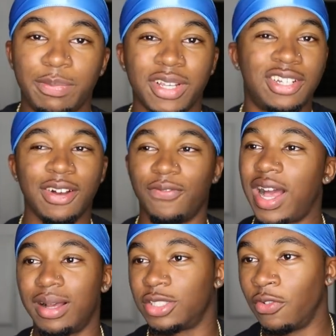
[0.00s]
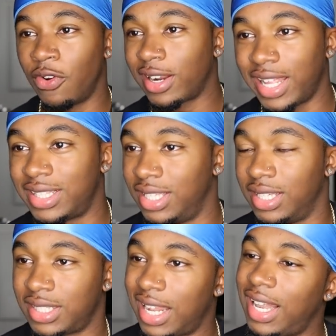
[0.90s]
just been good vibes so far. I like
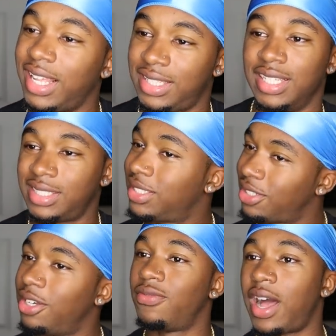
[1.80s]
this. I like this. It's good